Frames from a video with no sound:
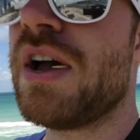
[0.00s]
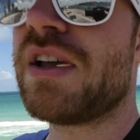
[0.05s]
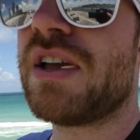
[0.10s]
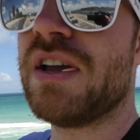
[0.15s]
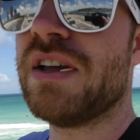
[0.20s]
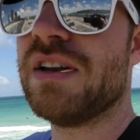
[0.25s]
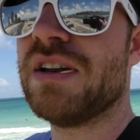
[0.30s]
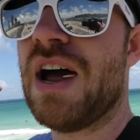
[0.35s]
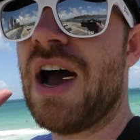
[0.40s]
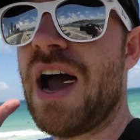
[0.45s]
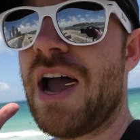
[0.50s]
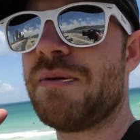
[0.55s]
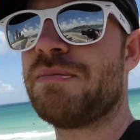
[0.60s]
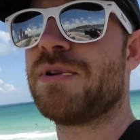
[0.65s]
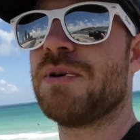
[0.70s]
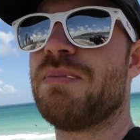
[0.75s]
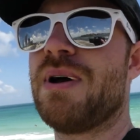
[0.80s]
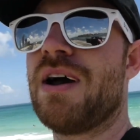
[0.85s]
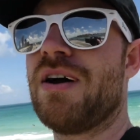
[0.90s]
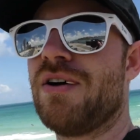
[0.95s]
getting hyped
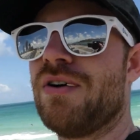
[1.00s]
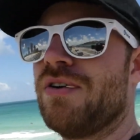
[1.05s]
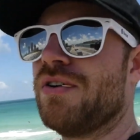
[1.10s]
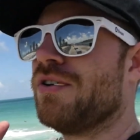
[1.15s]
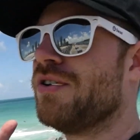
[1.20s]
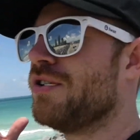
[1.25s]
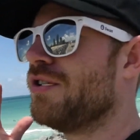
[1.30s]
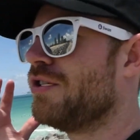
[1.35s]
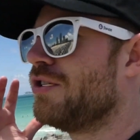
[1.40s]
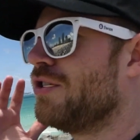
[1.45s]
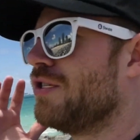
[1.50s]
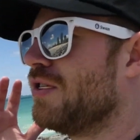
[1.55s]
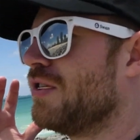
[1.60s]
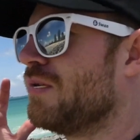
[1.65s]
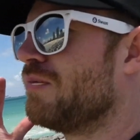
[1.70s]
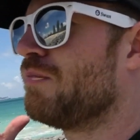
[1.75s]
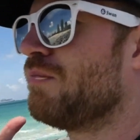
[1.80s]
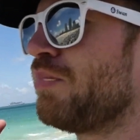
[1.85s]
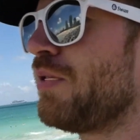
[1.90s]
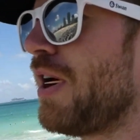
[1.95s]
about
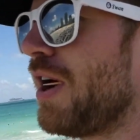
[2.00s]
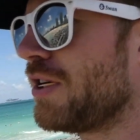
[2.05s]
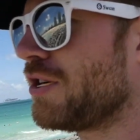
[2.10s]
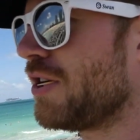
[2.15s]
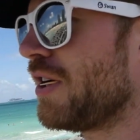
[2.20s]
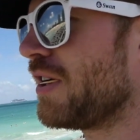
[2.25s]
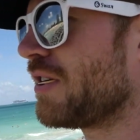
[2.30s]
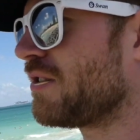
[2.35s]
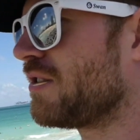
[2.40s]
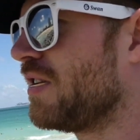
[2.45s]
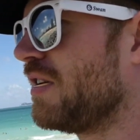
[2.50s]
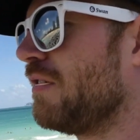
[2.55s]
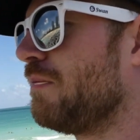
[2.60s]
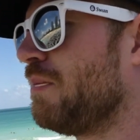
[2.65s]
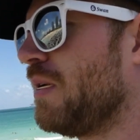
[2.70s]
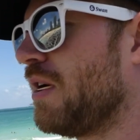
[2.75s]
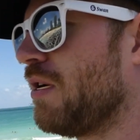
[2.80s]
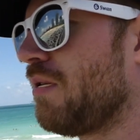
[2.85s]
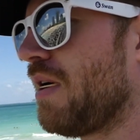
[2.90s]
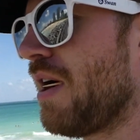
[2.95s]
projects that have
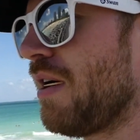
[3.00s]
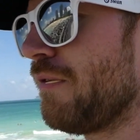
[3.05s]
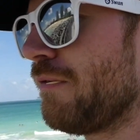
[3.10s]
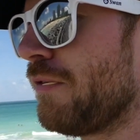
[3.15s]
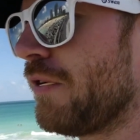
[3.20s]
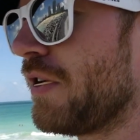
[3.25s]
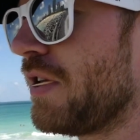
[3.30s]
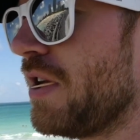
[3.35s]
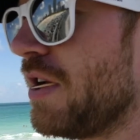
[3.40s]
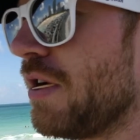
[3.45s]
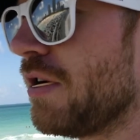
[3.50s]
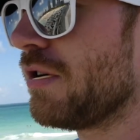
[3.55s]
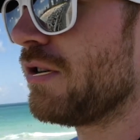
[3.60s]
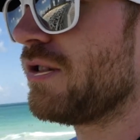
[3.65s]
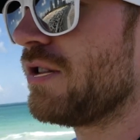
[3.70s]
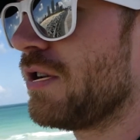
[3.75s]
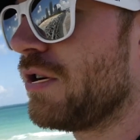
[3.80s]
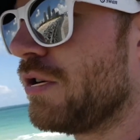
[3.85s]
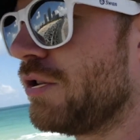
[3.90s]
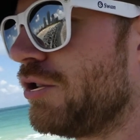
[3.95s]
been around for years
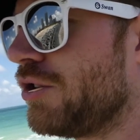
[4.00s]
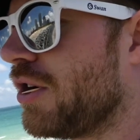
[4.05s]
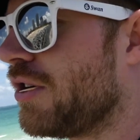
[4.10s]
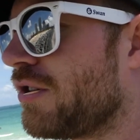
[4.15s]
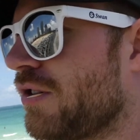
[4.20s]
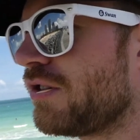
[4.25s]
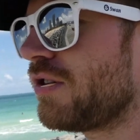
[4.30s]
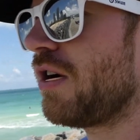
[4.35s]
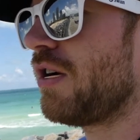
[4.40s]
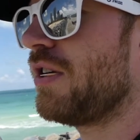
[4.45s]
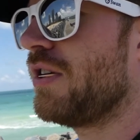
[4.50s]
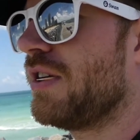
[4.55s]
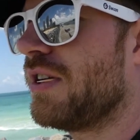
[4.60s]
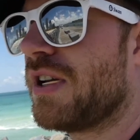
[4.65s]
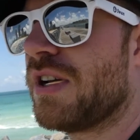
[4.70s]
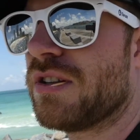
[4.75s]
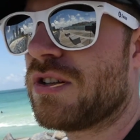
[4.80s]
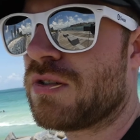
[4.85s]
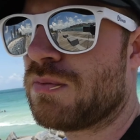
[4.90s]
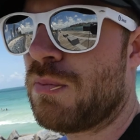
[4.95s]
that are just starting to
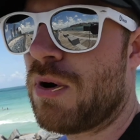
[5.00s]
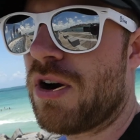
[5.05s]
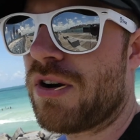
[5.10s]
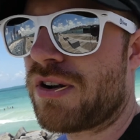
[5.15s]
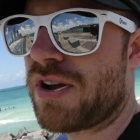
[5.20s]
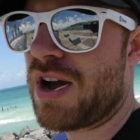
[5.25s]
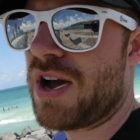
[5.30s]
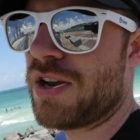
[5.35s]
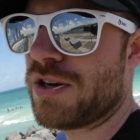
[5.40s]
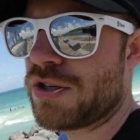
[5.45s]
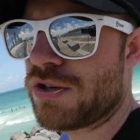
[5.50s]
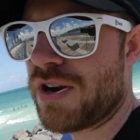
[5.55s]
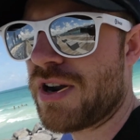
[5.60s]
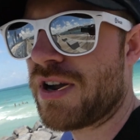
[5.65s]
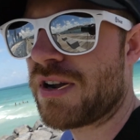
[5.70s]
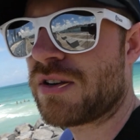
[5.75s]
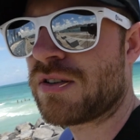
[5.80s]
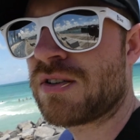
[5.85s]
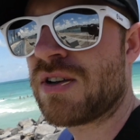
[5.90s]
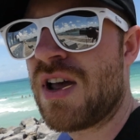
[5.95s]
get smart
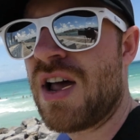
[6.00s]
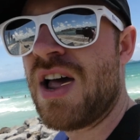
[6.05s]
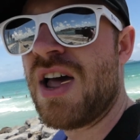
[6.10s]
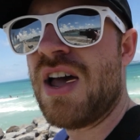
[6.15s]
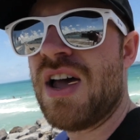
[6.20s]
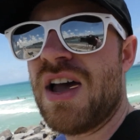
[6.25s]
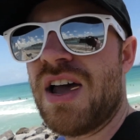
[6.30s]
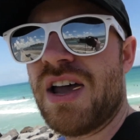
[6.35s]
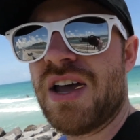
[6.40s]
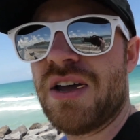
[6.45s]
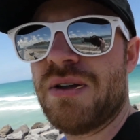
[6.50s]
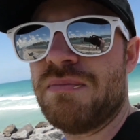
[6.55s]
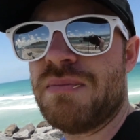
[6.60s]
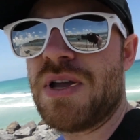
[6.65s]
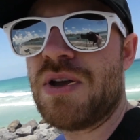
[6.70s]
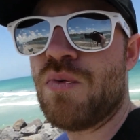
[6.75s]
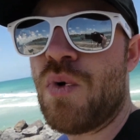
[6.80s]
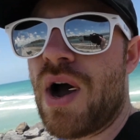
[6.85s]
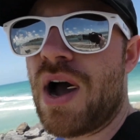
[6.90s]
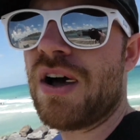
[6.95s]
contracts, and
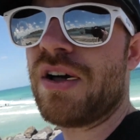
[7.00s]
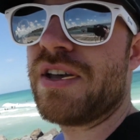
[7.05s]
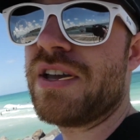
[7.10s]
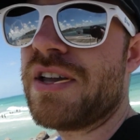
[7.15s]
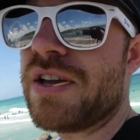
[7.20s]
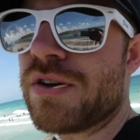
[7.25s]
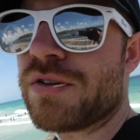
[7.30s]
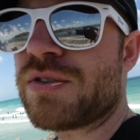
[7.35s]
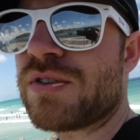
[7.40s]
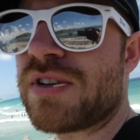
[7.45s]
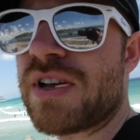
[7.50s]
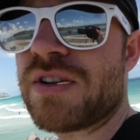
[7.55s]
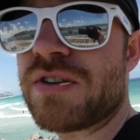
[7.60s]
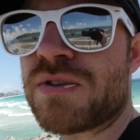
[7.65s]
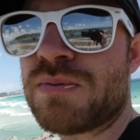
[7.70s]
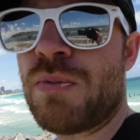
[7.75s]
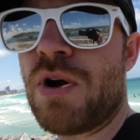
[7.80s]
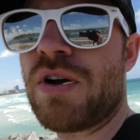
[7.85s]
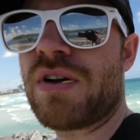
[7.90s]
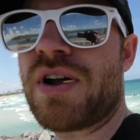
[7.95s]
meanwhile E O S has had
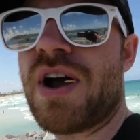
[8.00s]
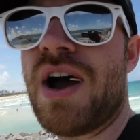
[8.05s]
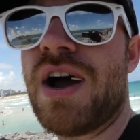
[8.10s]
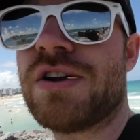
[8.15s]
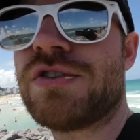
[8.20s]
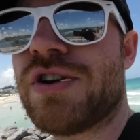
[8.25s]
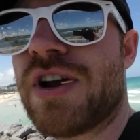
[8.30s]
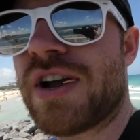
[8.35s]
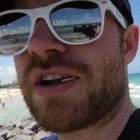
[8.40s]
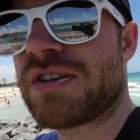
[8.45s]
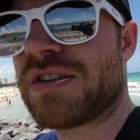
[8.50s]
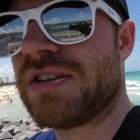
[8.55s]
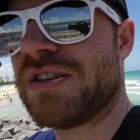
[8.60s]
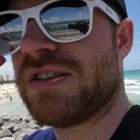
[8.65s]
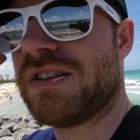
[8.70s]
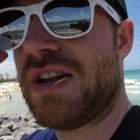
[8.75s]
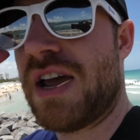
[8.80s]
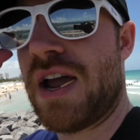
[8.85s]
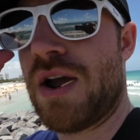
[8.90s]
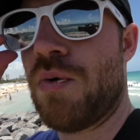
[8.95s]
smart contracts
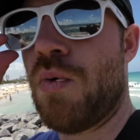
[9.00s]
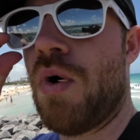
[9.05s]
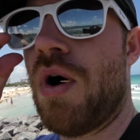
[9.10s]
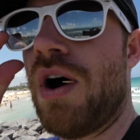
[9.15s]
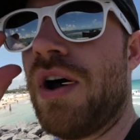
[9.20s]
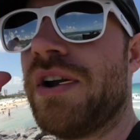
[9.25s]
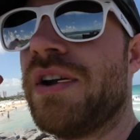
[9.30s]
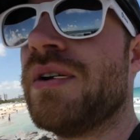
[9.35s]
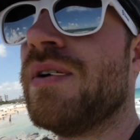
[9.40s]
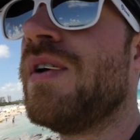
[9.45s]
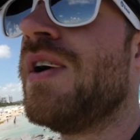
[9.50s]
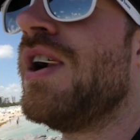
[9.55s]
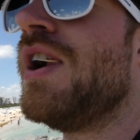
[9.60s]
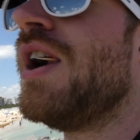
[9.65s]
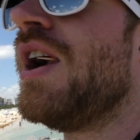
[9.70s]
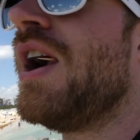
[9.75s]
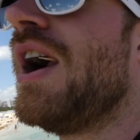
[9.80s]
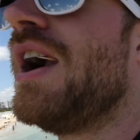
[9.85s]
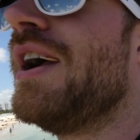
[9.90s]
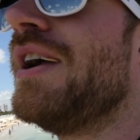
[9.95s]
since day one,
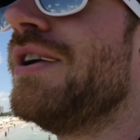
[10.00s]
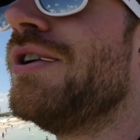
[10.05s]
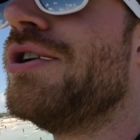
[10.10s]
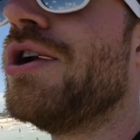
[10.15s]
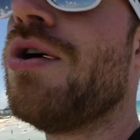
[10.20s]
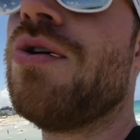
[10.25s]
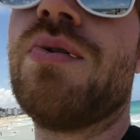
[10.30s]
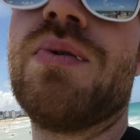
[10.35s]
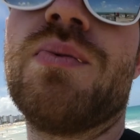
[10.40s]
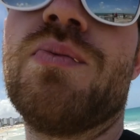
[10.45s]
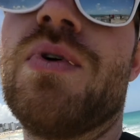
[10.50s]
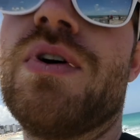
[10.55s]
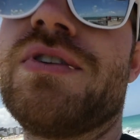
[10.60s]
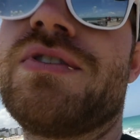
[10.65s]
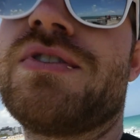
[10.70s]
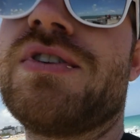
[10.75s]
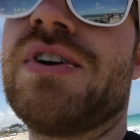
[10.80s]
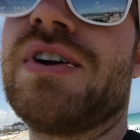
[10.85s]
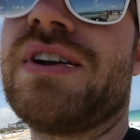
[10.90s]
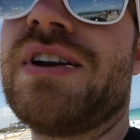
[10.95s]
and no one wants
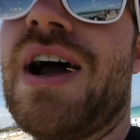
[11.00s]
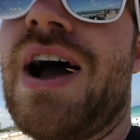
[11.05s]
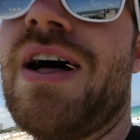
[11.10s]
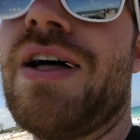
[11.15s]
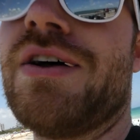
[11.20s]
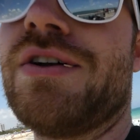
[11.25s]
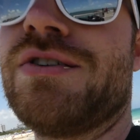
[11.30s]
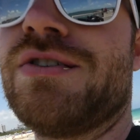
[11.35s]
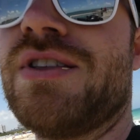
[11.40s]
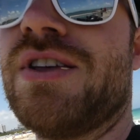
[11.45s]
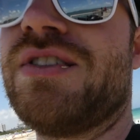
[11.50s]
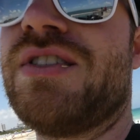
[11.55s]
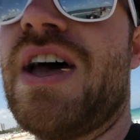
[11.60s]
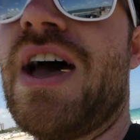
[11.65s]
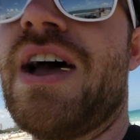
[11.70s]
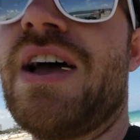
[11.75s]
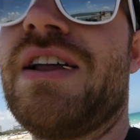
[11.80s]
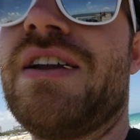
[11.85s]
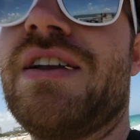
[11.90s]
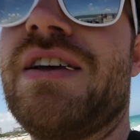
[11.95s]
to acknowledge that
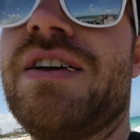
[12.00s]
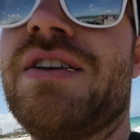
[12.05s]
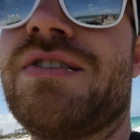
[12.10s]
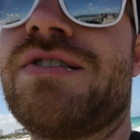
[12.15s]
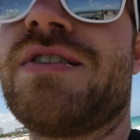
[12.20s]
that is